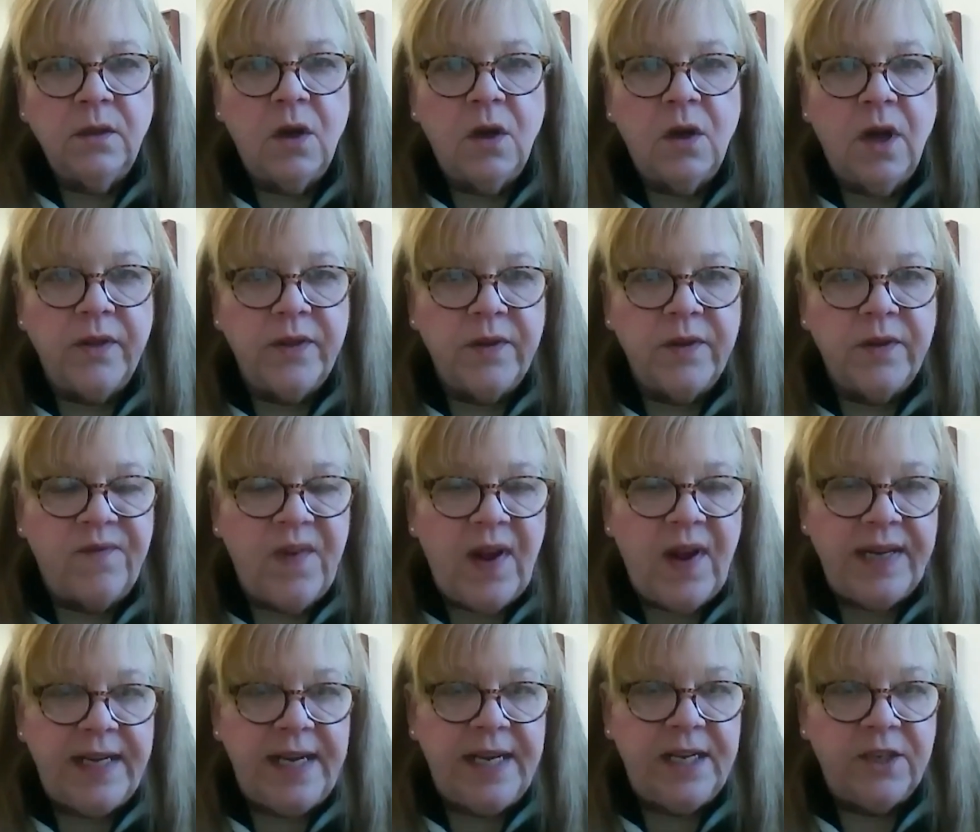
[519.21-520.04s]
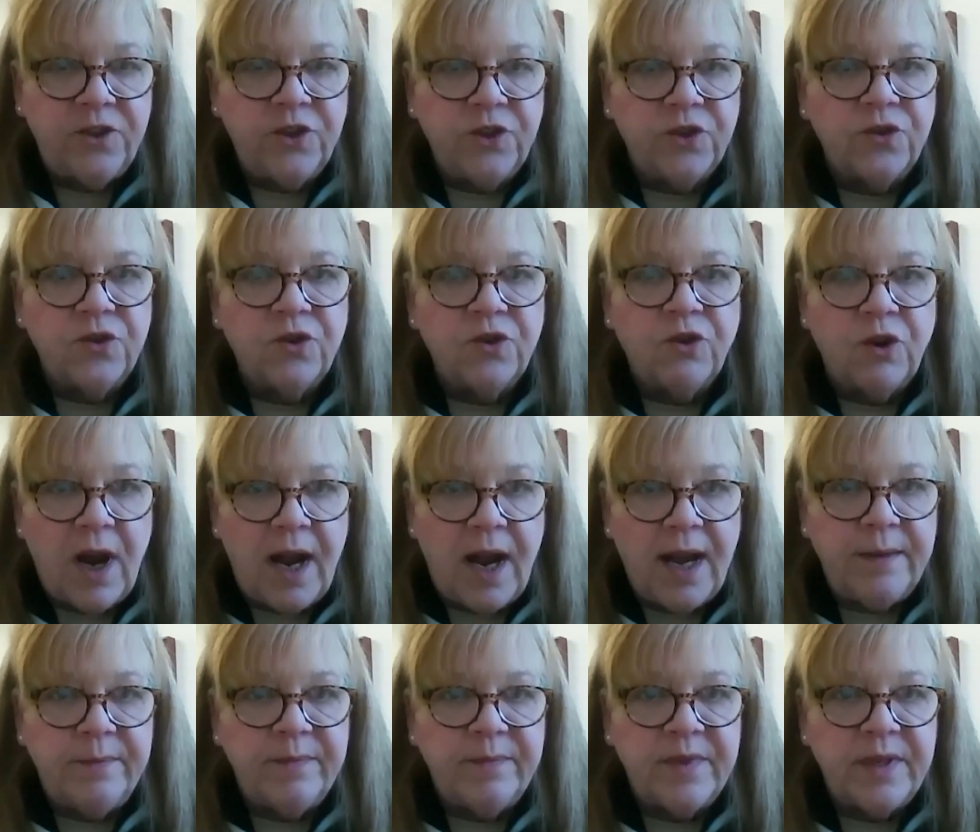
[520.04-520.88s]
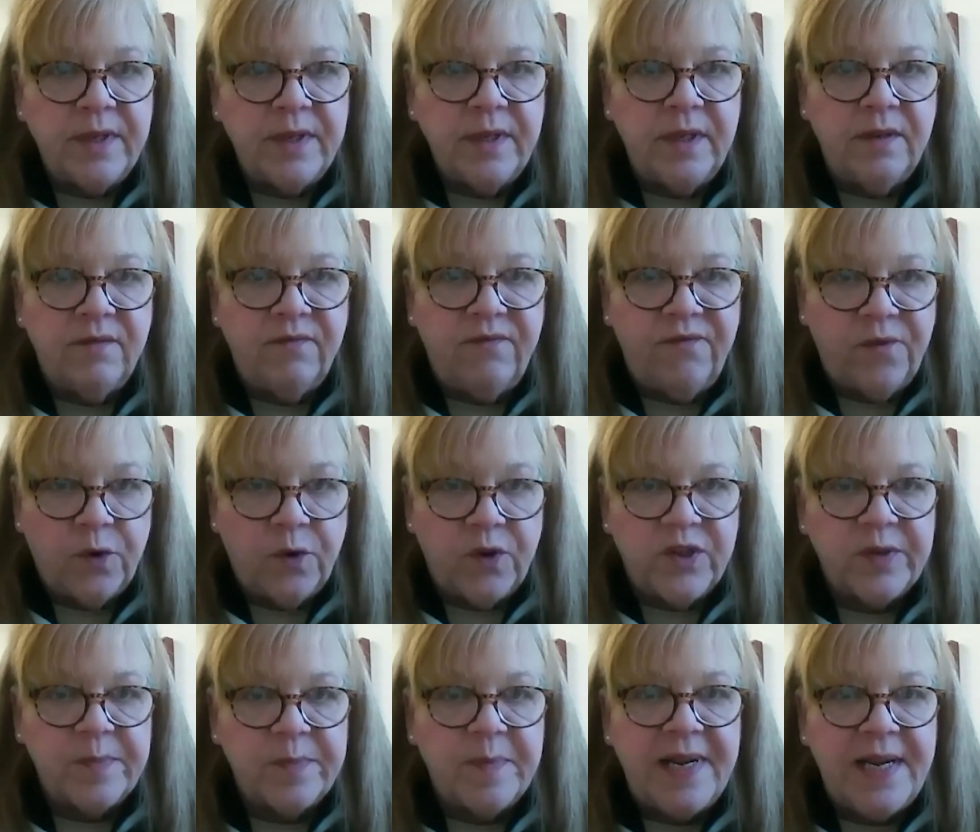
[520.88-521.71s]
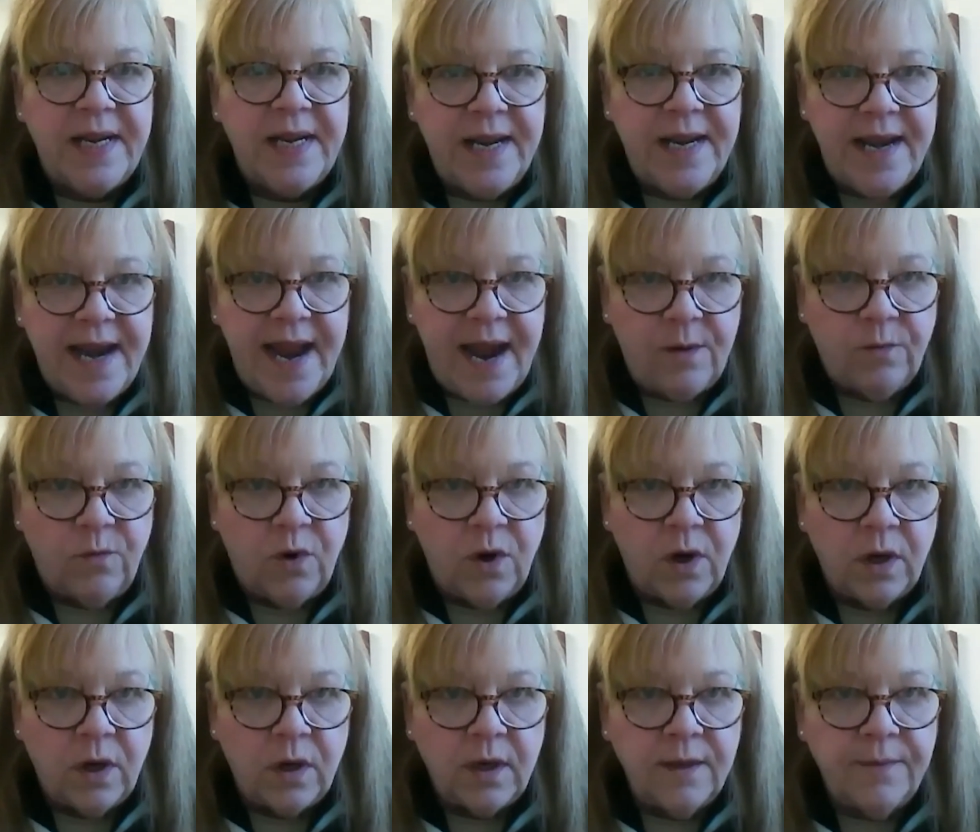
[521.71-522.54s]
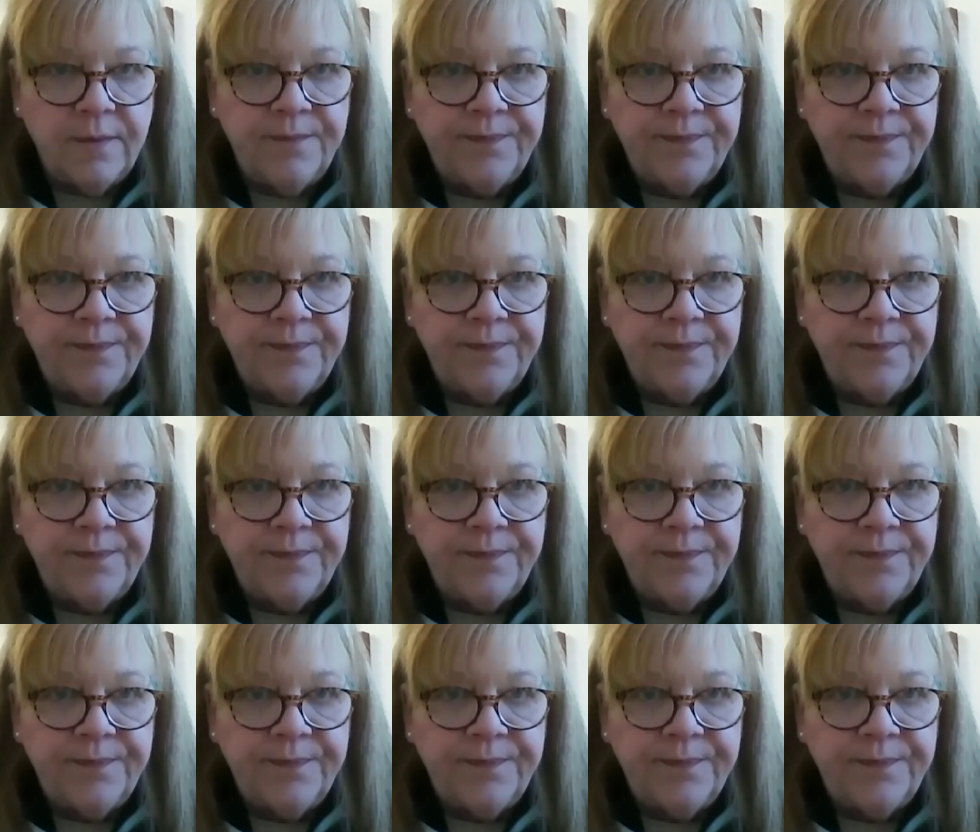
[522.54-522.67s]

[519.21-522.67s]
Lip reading: called the Financial Crimes Enforcement Network.